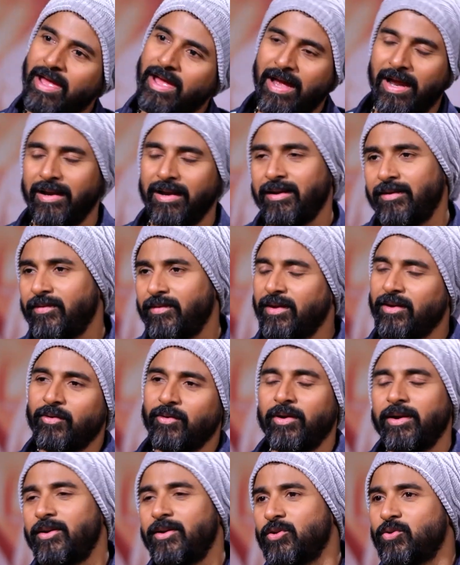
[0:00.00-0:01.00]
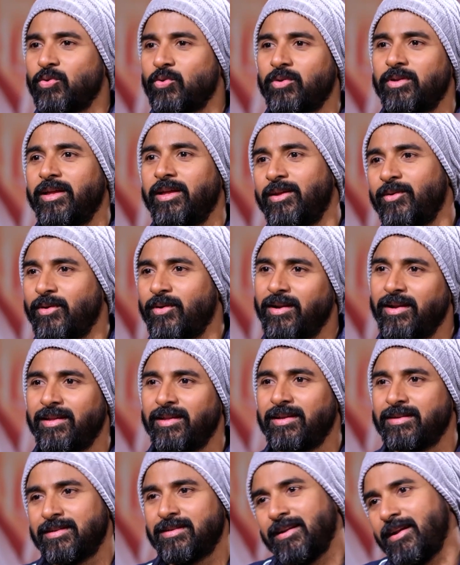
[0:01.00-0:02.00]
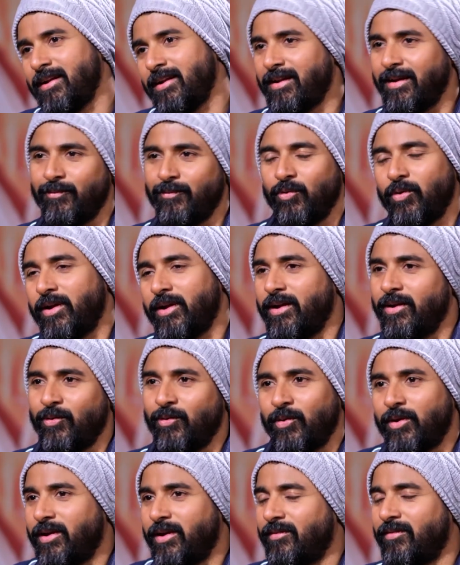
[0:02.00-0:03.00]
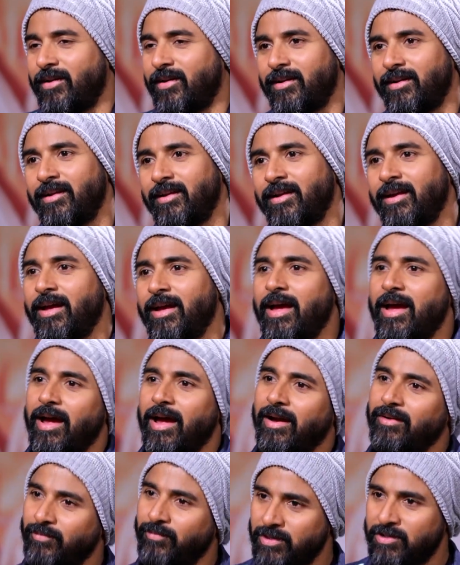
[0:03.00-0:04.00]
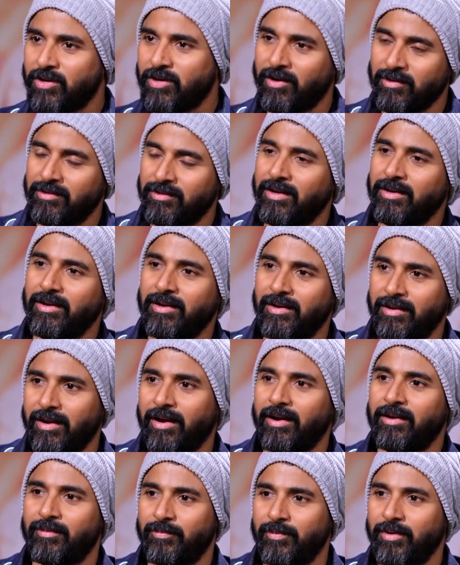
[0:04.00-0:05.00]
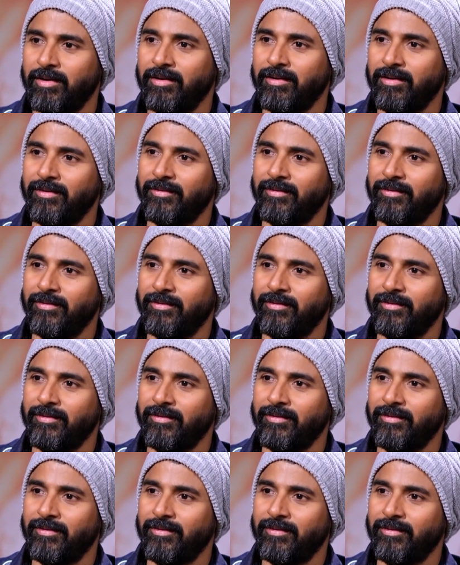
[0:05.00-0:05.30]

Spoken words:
And we are going to shoot there only, they said, and I'm okay, fine. And we shot that in Hyderabad.